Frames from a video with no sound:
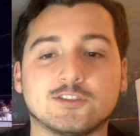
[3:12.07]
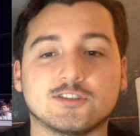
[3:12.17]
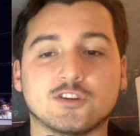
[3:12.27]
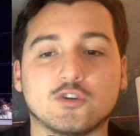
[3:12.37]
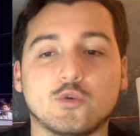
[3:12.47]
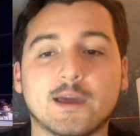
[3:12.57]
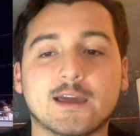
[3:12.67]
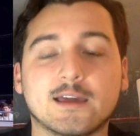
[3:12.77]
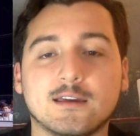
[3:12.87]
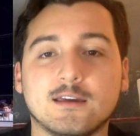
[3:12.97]
just a
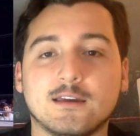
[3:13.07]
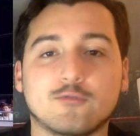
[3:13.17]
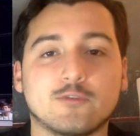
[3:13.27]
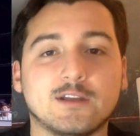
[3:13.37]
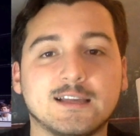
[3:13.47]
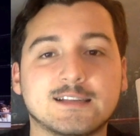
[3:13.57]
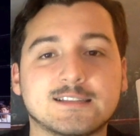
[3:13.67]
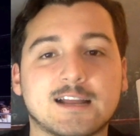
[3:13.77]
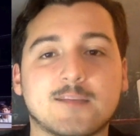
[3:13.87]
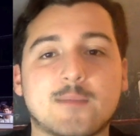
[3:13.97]
quick, really
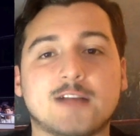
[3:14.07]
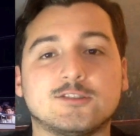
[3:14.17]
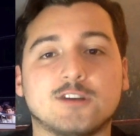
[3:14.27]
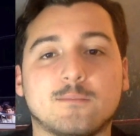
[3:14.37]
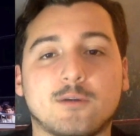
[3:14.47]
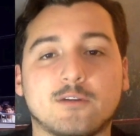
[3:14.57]
exciting matchup.